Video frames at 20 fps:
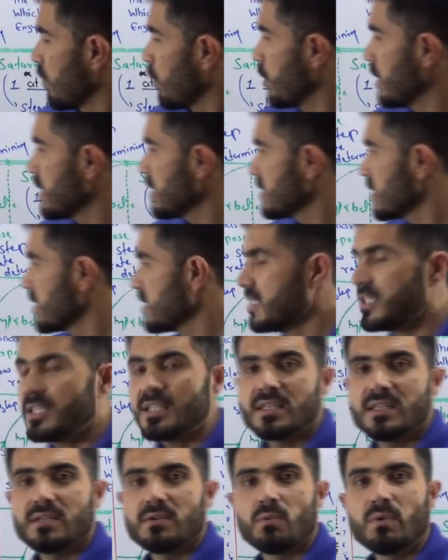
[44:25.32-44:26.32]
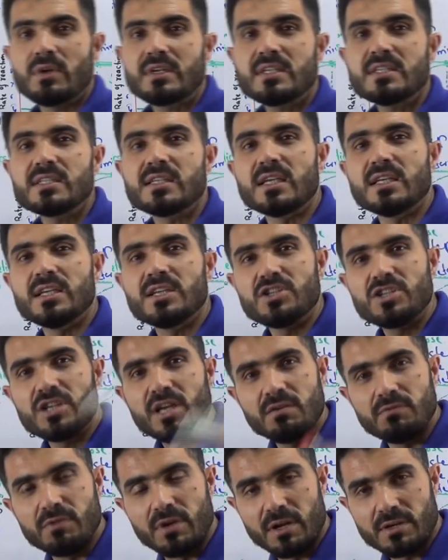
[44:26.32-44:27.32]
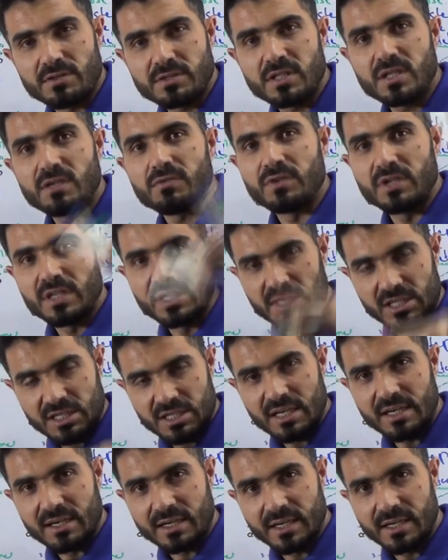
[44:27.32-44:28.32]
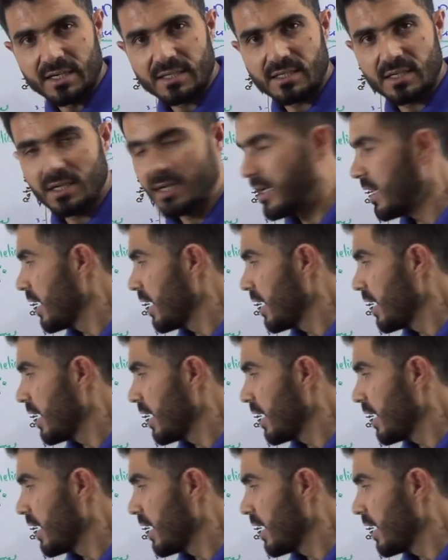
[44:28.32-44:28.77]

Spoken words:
We studied what is initial velocity or initial rate,